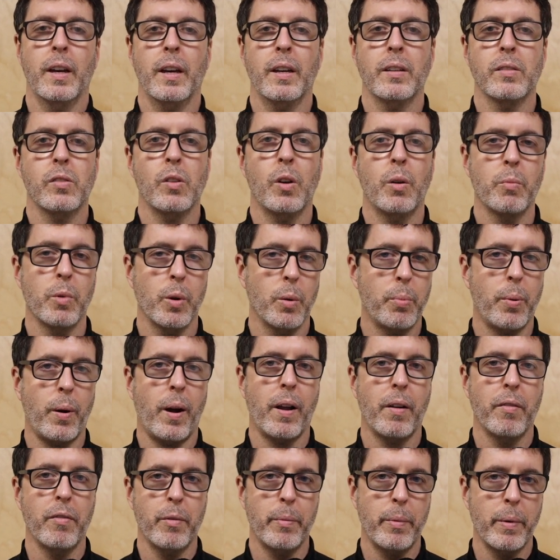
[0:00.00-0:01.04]
And so I'm real
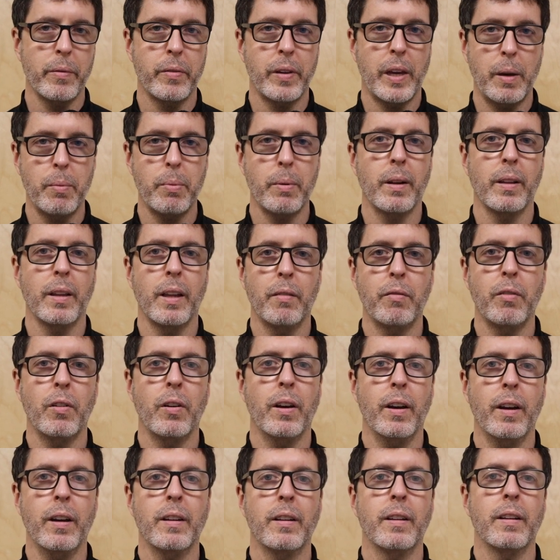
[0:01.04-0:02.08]
proud of them of keeping a level
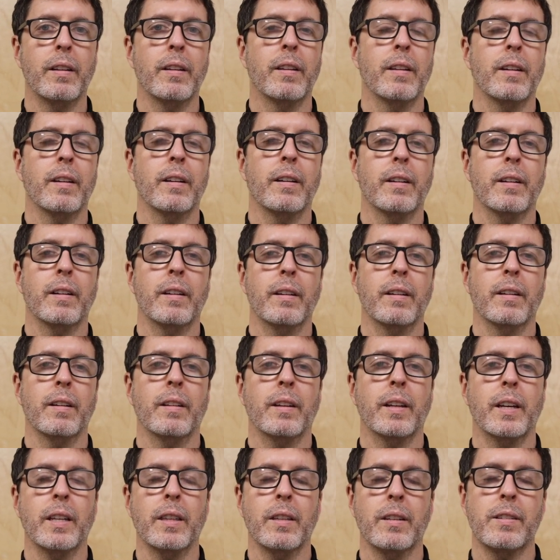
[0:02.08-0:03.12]
head and
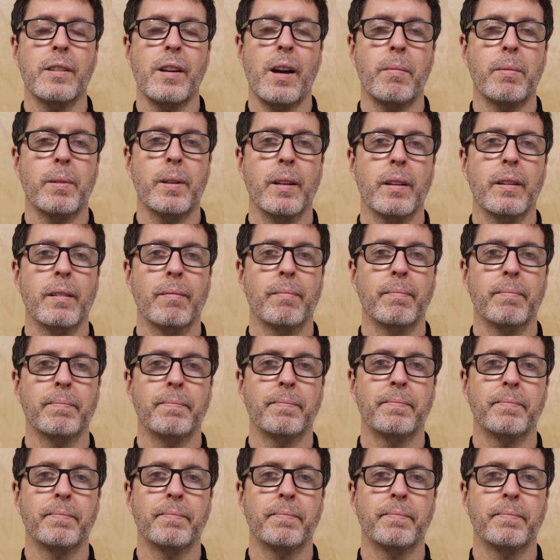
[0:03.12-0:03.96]
getting the job done.